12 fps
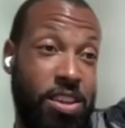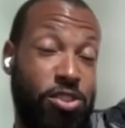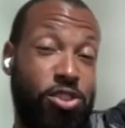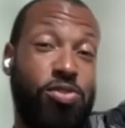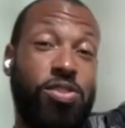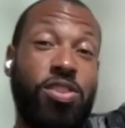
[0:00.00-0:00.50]

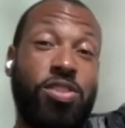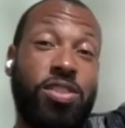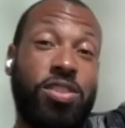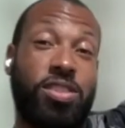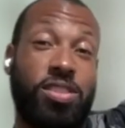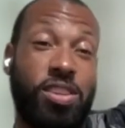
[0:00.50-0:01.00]
shooting
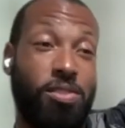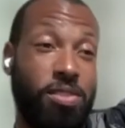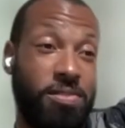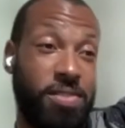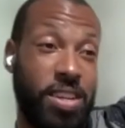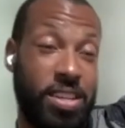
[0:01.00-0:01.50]
on the
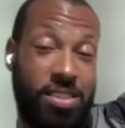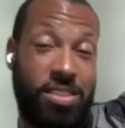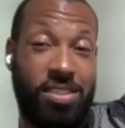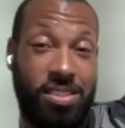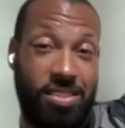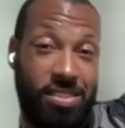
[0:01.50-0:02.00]
Sony
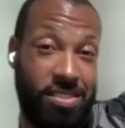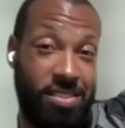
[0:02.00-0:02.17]
Venice